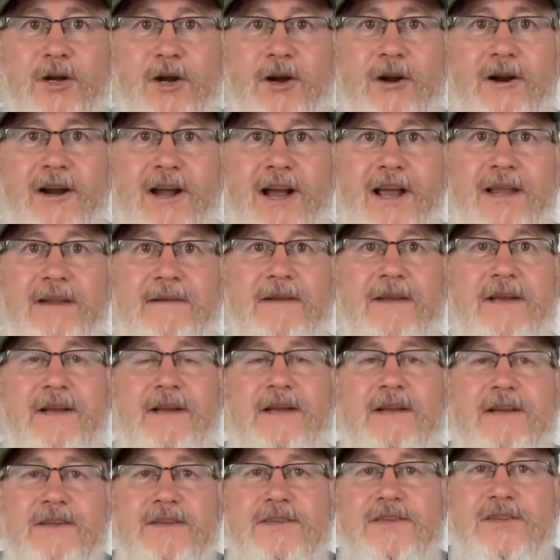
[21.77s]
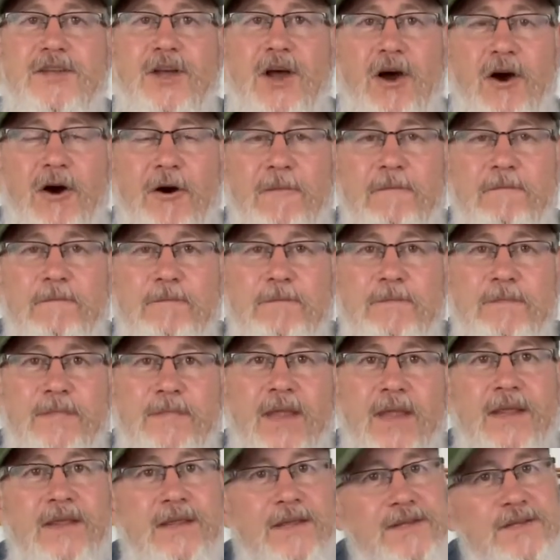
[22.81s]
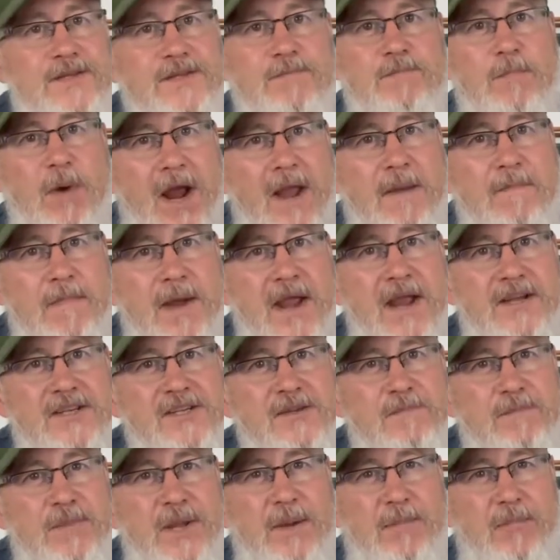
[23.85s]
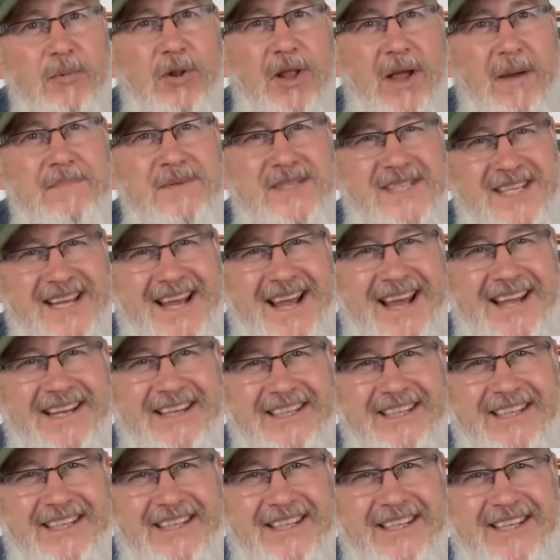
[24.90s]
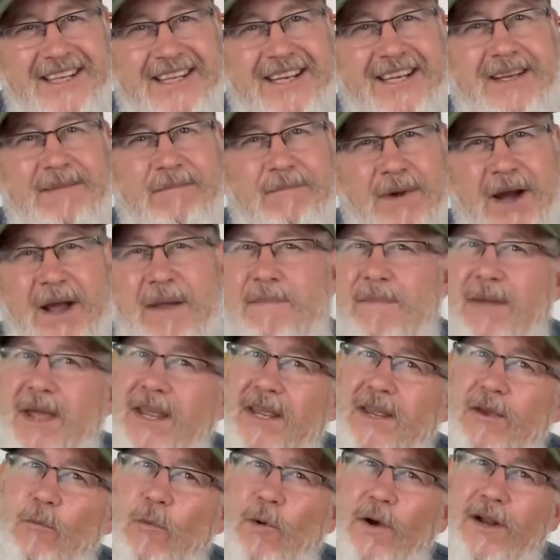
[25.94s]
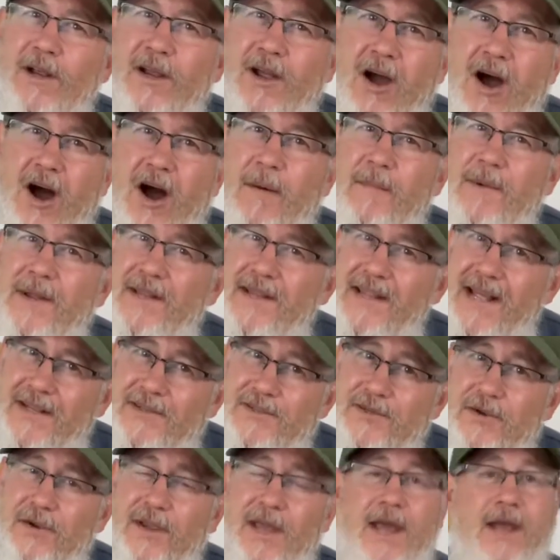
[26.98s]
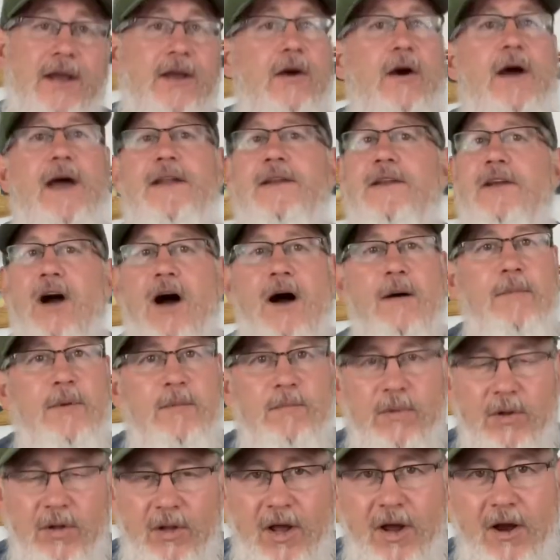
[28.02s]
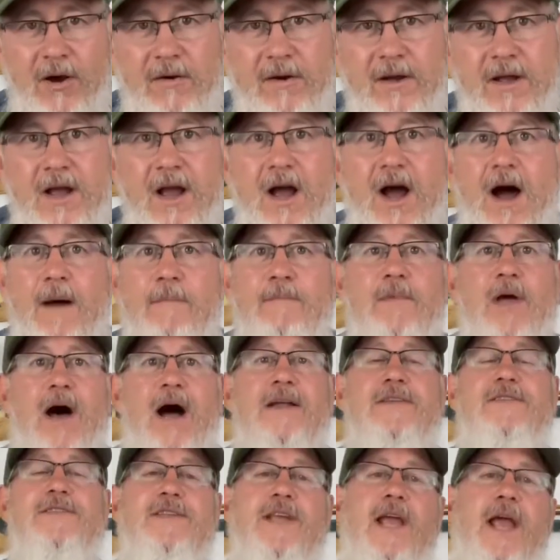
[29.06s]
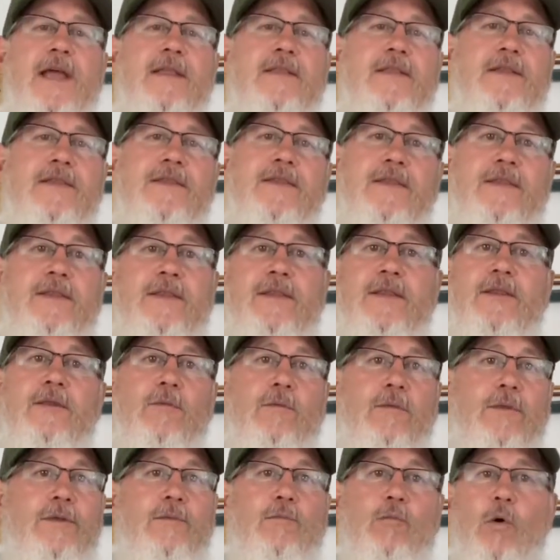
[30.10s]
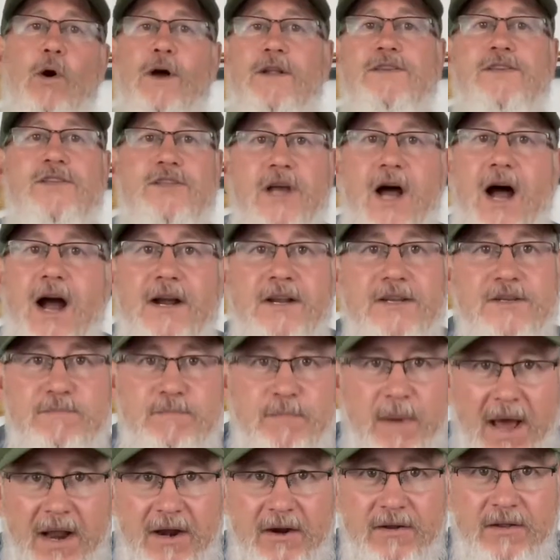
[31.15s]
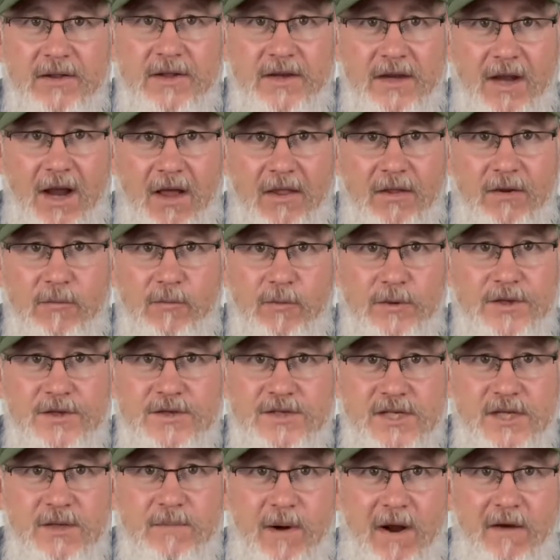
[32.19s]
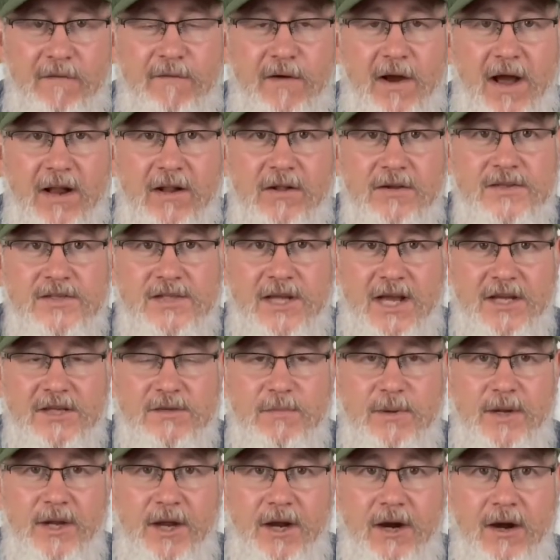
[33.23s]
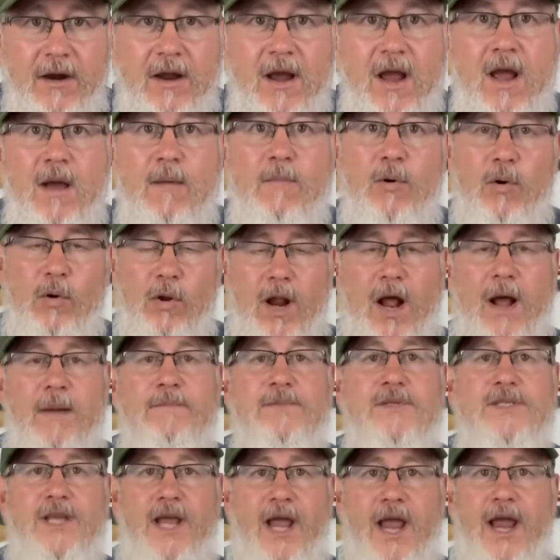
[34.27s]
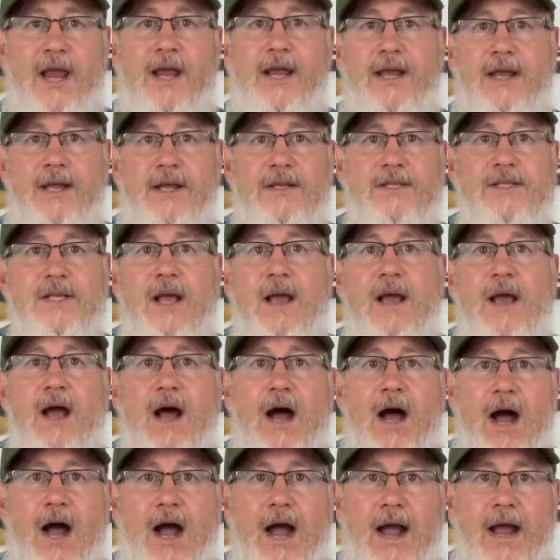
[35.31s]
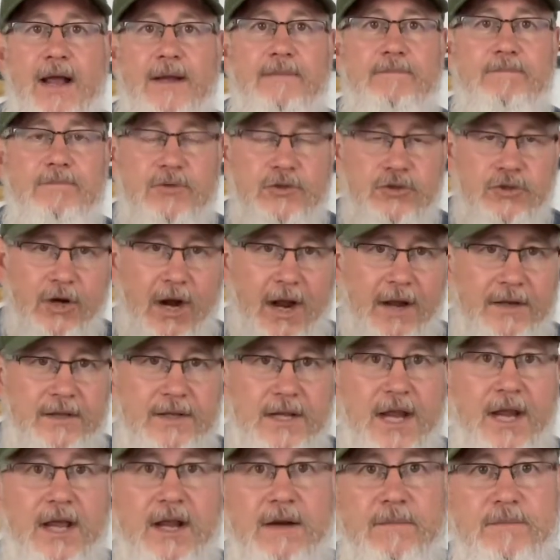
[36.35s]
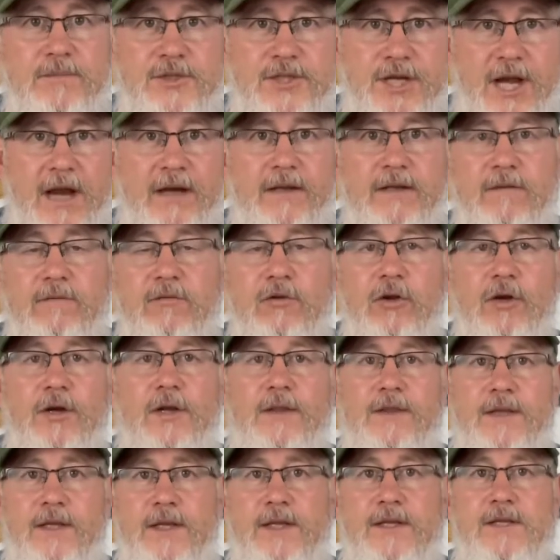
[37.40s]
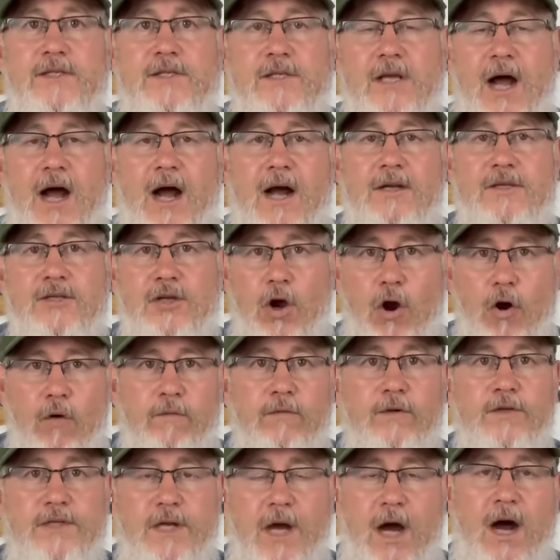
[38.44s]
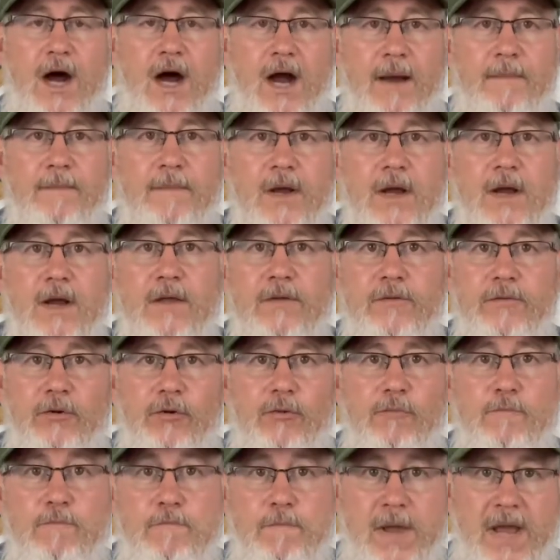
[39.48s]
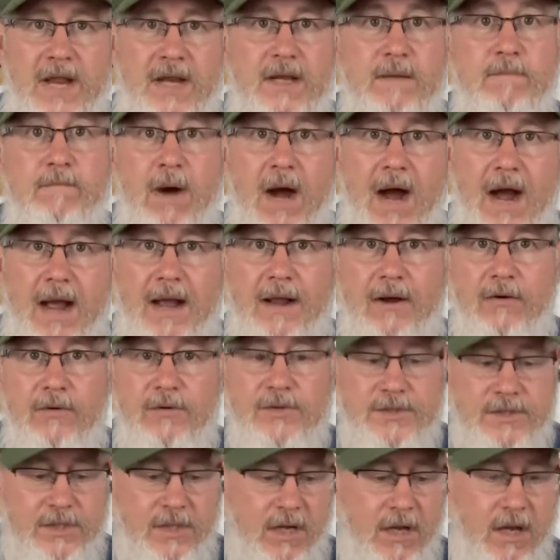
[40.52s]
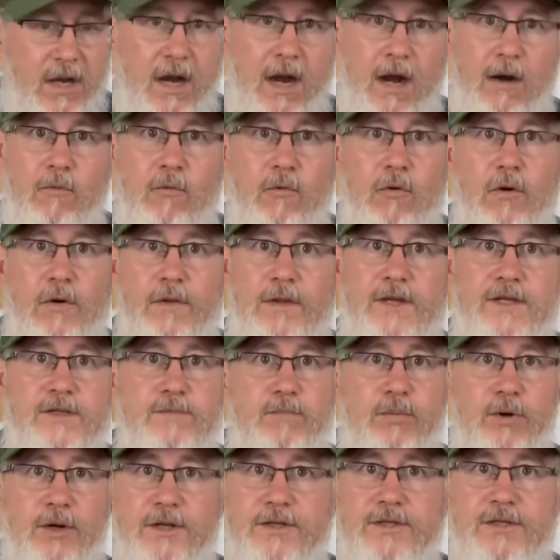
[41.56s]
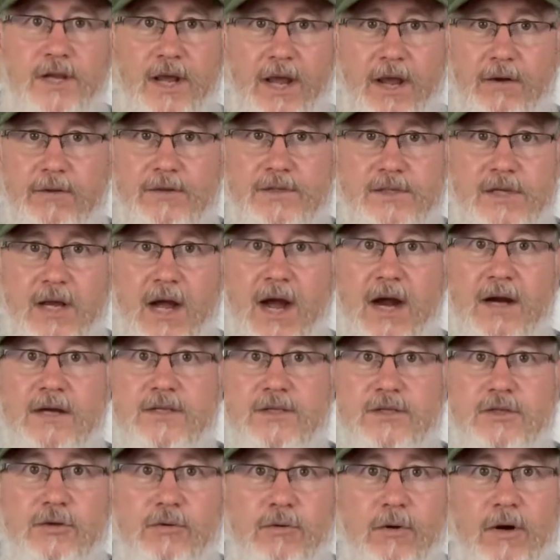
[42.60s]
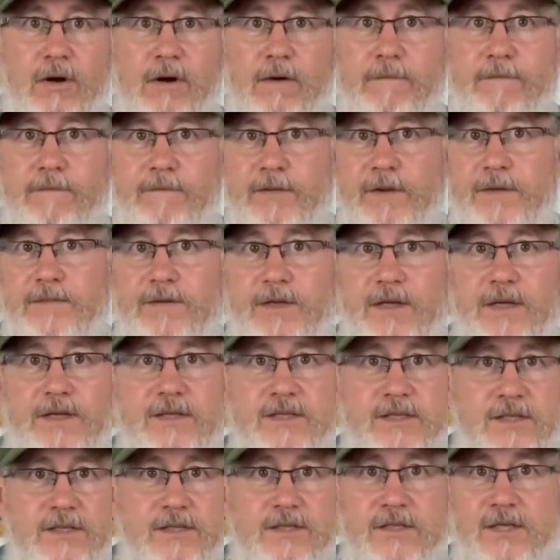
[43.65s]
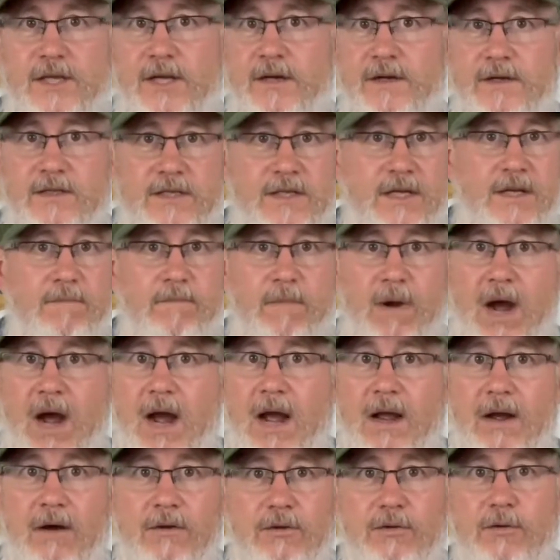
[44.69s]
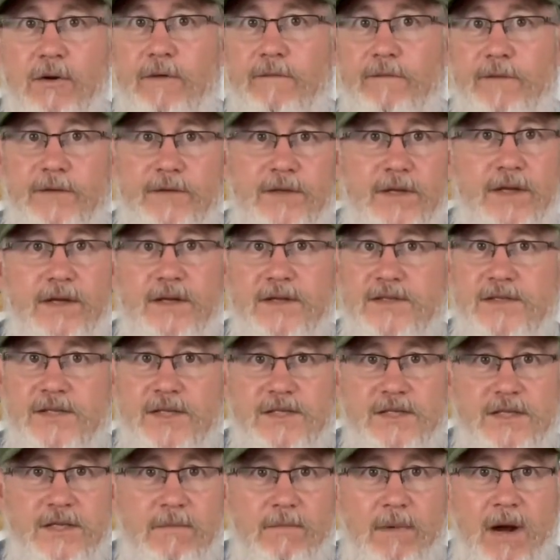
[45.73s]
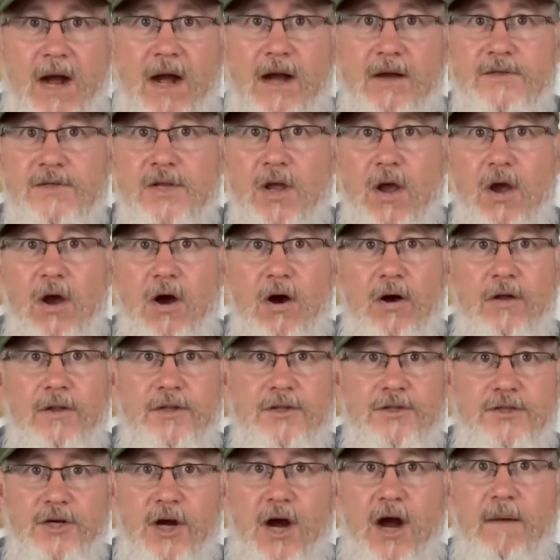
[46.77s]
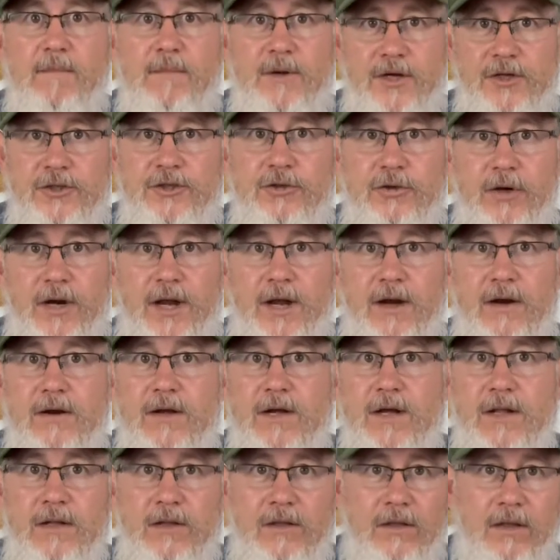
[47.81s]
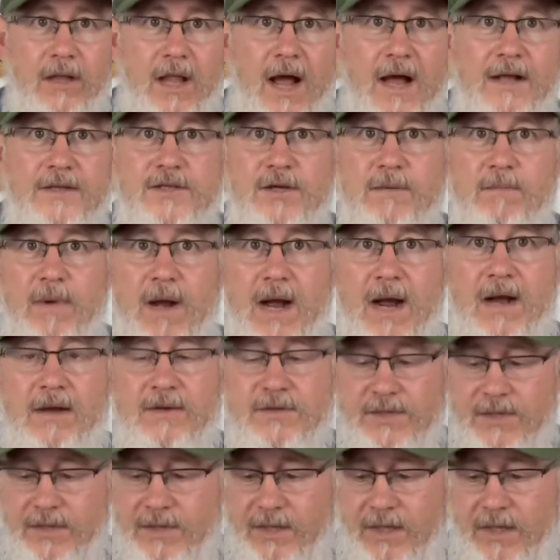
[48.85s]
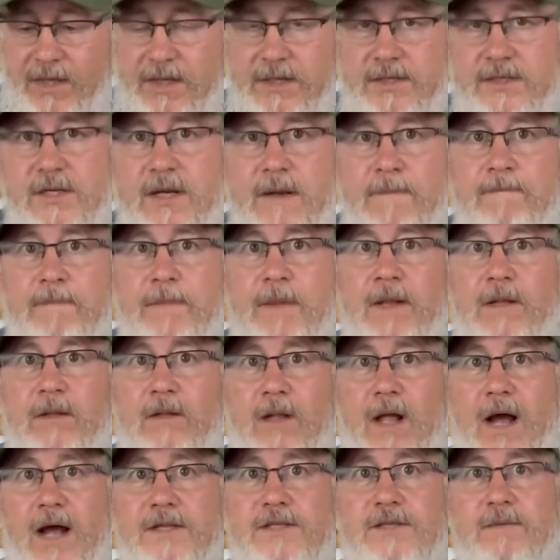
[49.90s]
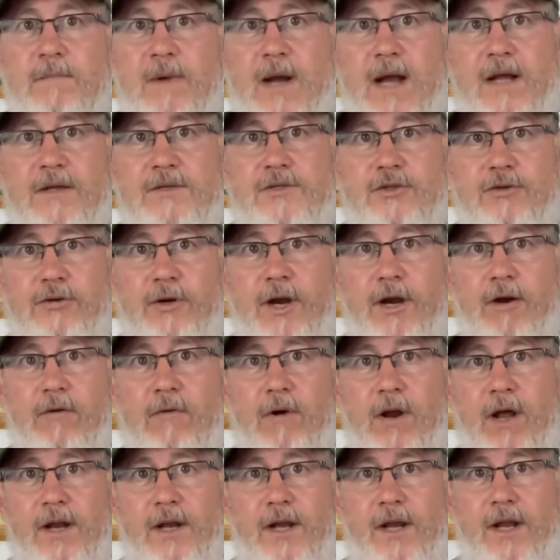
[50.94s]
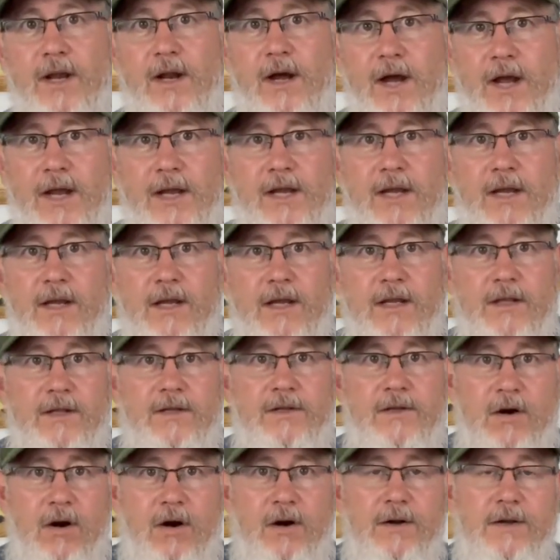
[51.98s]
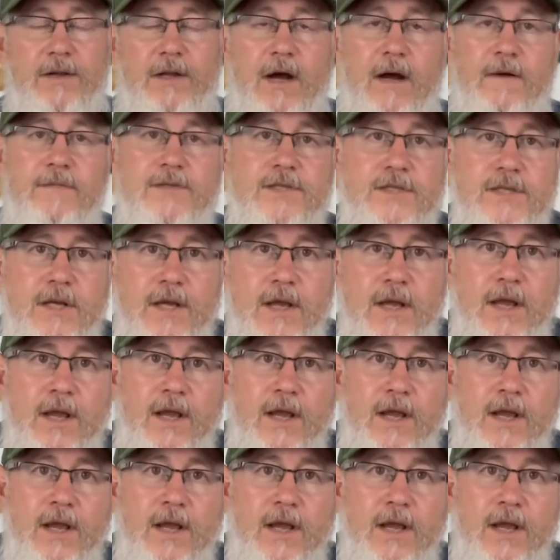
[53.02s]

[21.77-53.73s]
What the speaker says: All right. So this is, might make some people upset. It might make you want to comment, and that's okay. Go ahead and comment below. I'm not saying that one sock is better than the other when you see my final assessment here, but what I'm saying is I try to take an objective look at these socks over time through many miles. I wore these Bridgedale socks 250 to 60 miles on the John Muir Trail. Lots of miles in these. Lots of miles trail running and hiking in the darn toughs.